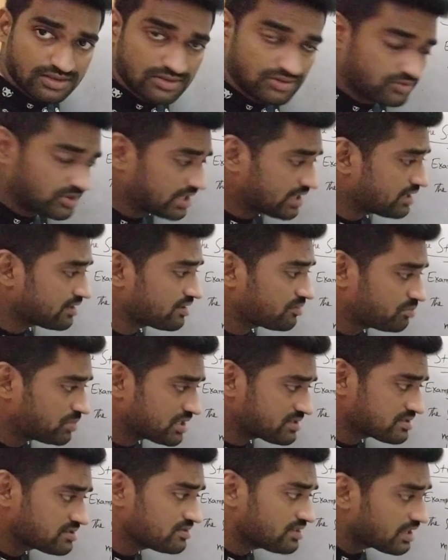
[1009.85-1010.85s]
We can
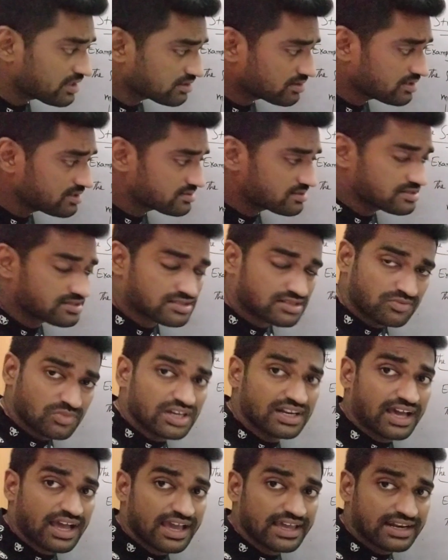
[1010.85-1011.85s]
represent the entire system
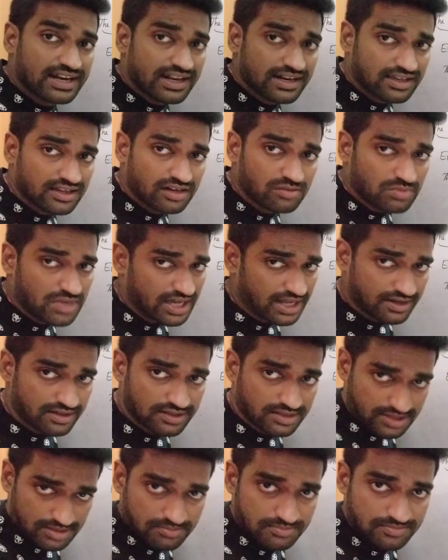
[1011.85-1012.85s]
in hierarchical
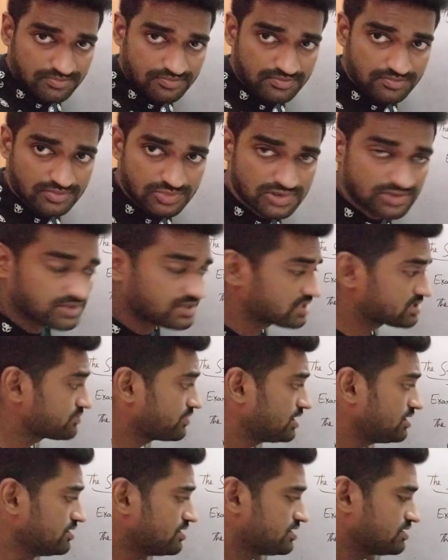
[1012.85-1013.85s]
manner. So that's
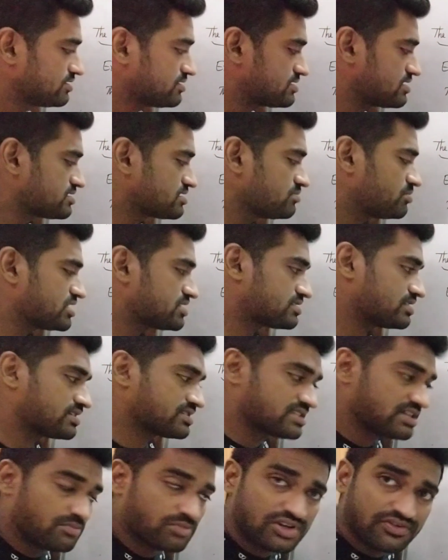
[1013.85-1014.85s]
why this is the best
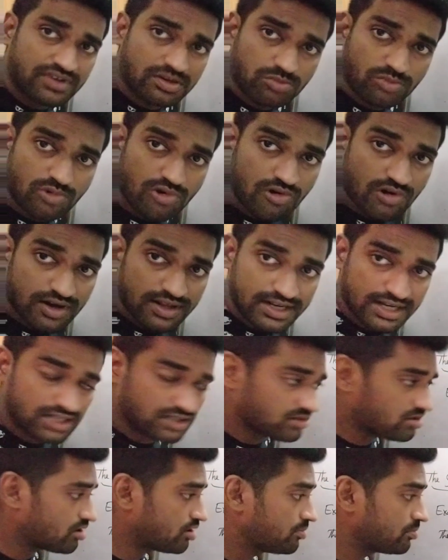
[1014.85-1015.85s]
example for
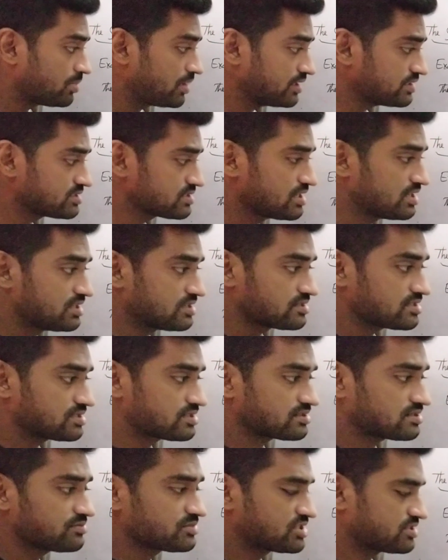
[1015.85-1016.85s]
moderate complex
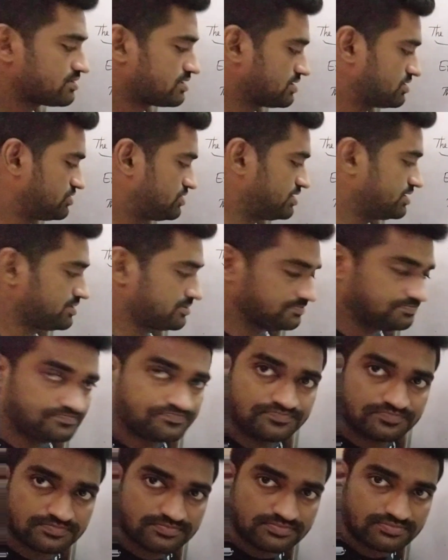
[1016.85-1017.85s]
system structure
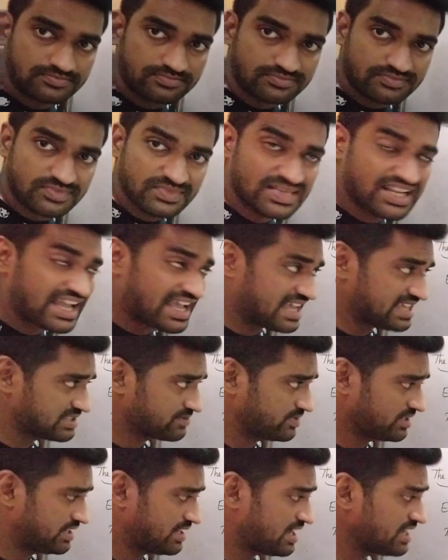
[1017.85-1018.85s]
as
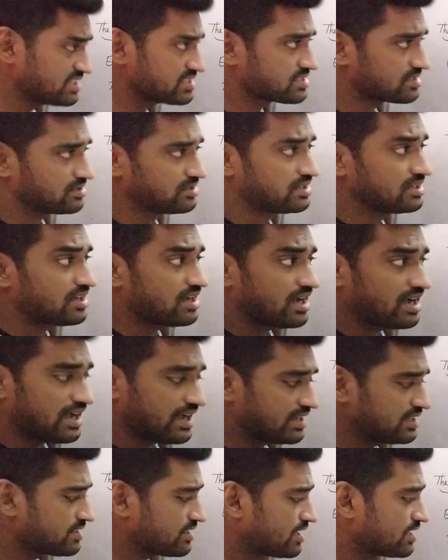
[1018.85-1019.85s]
well as
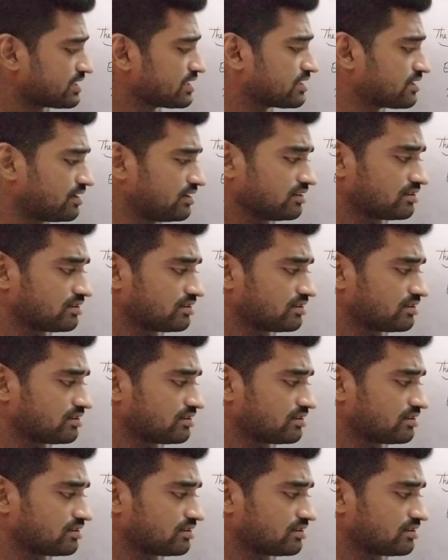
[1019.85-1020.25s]
hierarchical